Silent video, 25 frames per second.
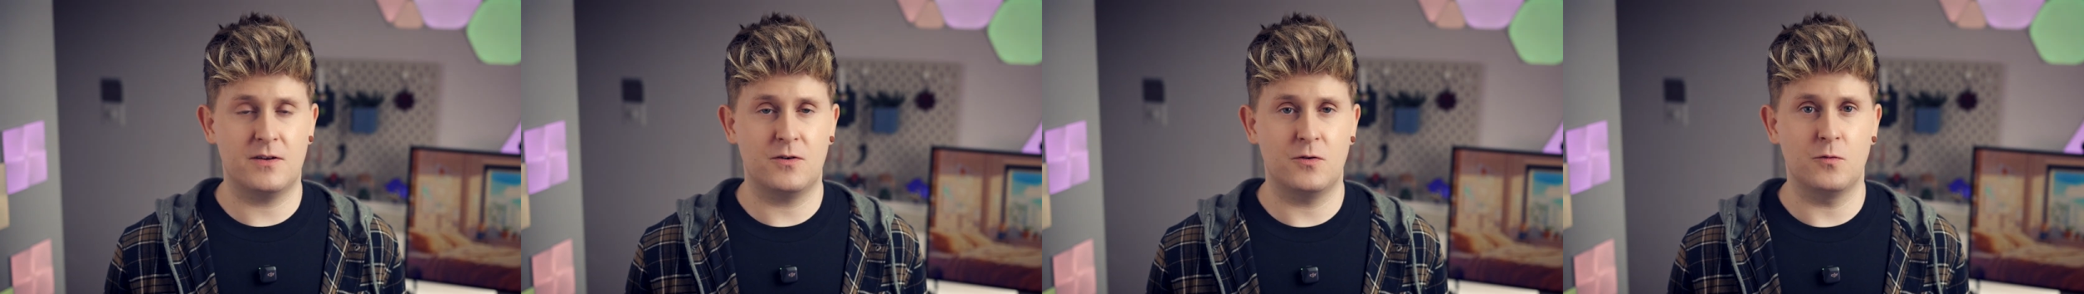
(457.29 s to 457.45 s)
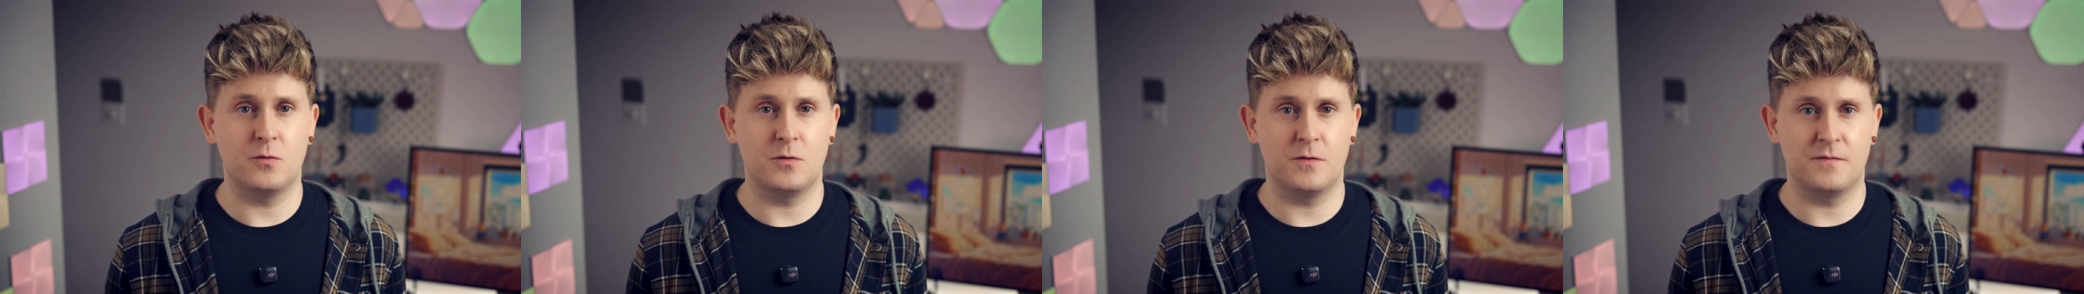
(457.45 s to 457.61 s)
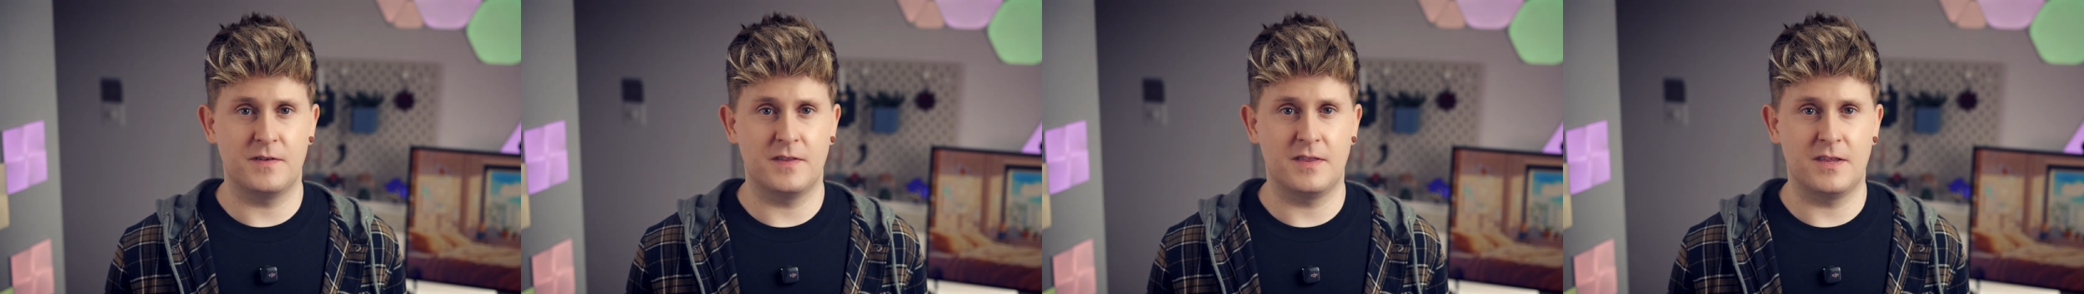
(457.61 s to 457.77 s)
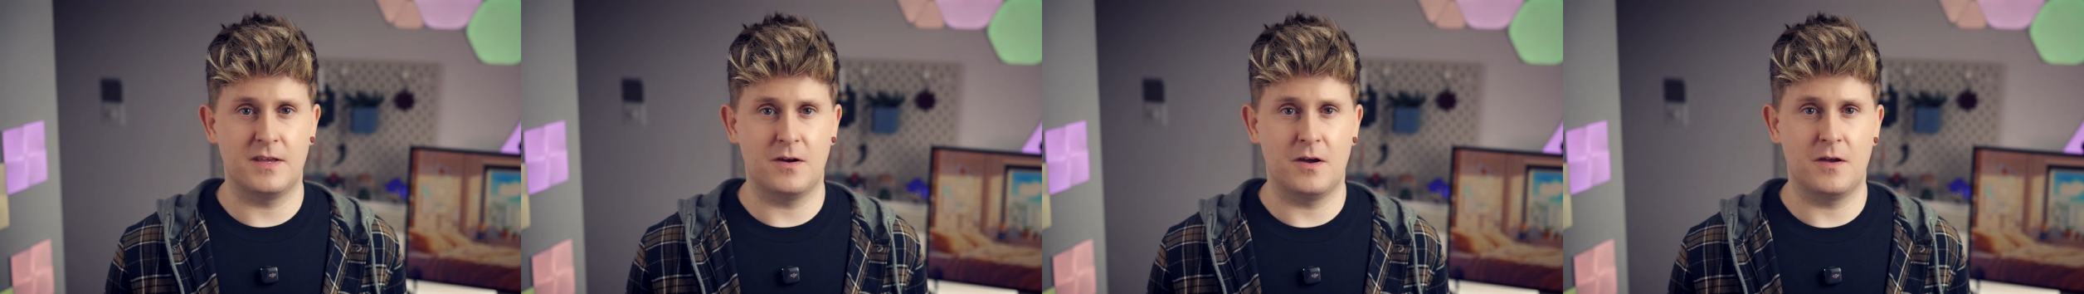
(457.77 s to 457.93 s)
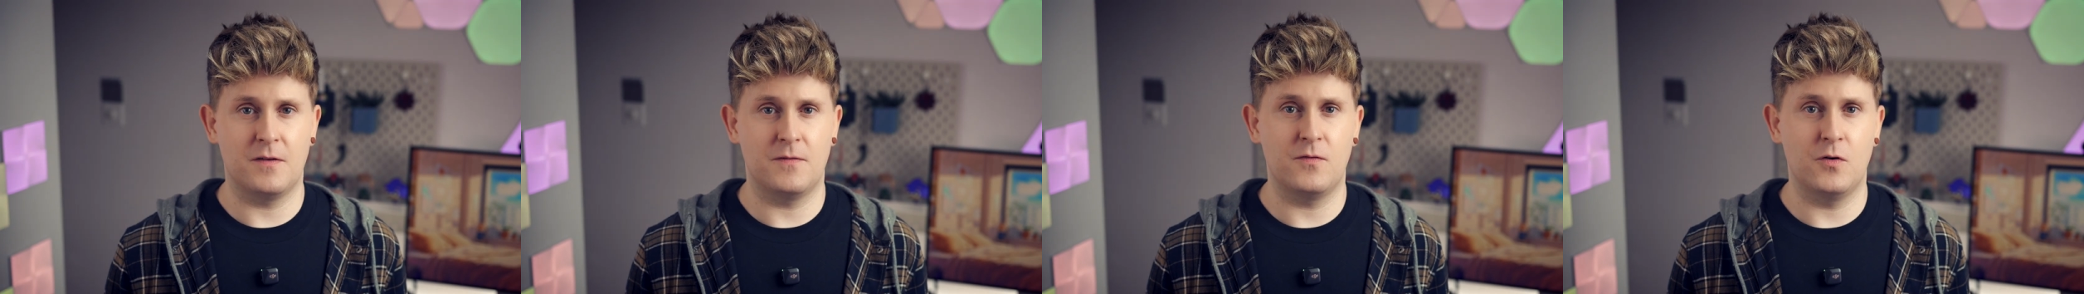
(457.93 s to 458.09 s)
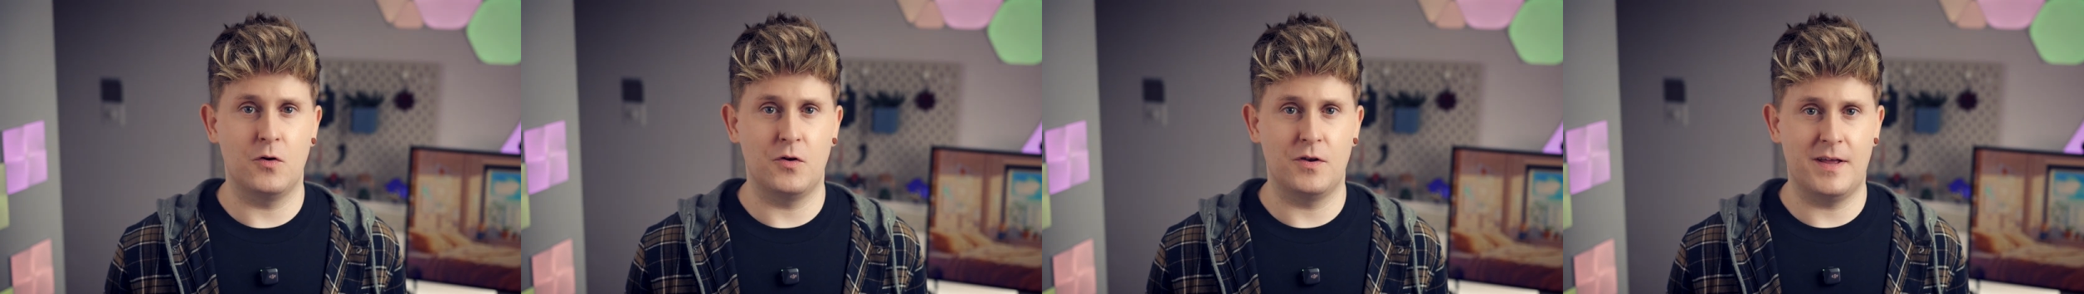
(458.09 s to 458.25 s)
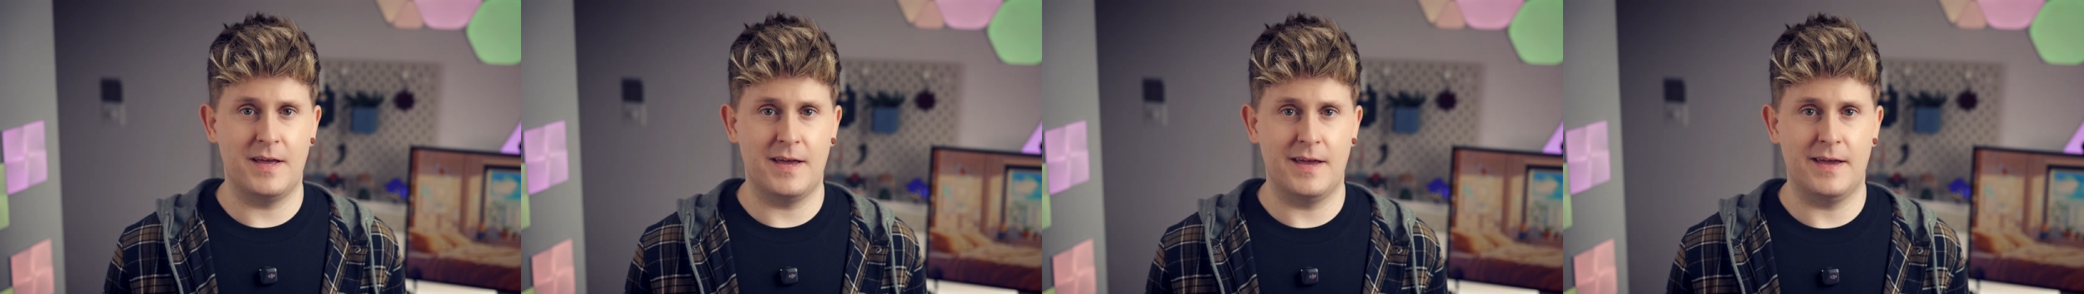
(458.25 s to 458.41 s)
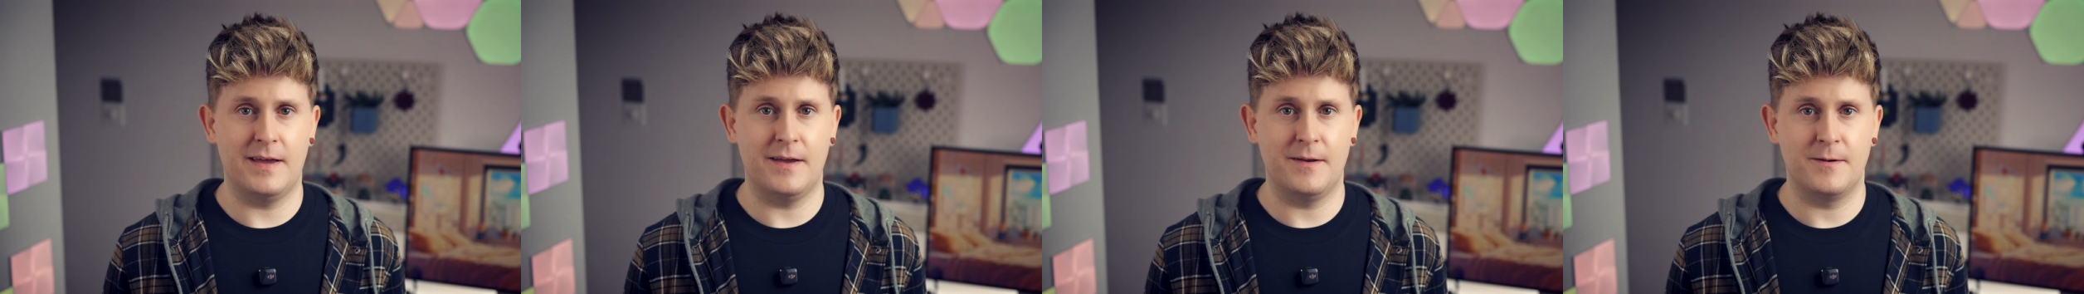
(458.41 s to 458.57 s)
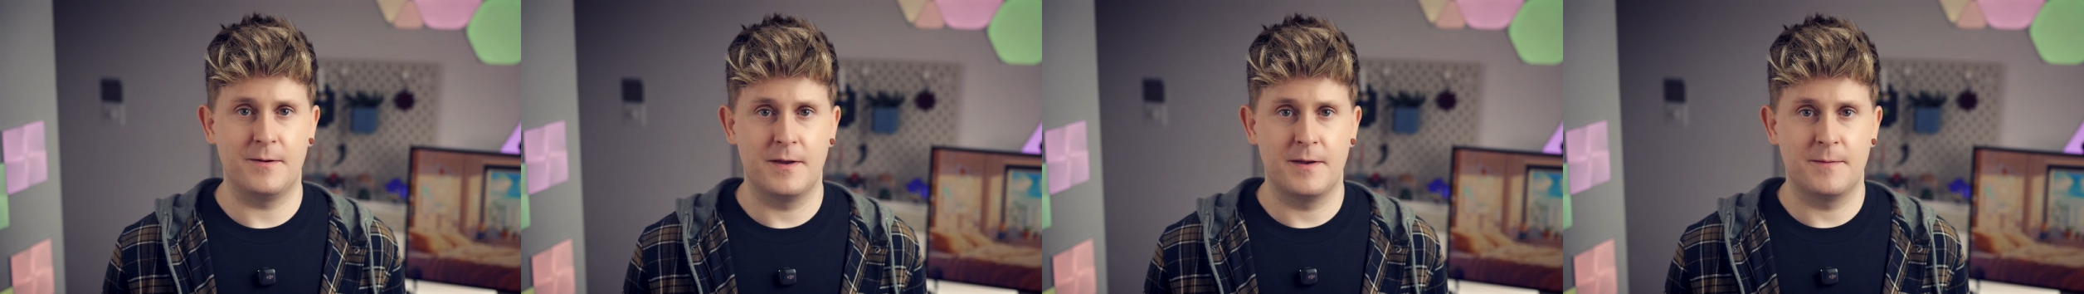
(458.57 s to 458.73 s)
cooler than the iPhone
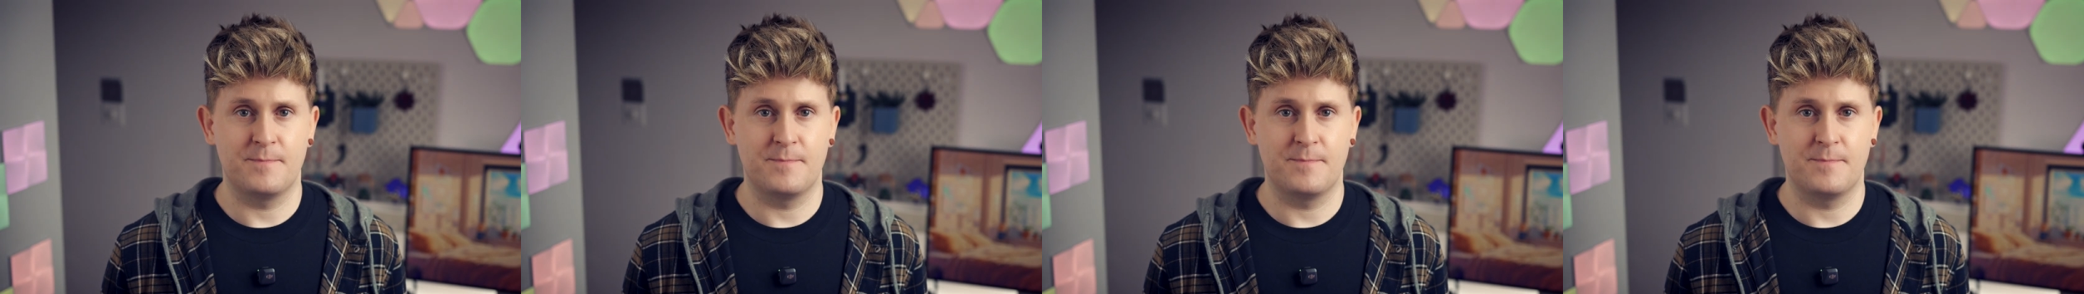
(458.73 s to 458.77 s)
Air.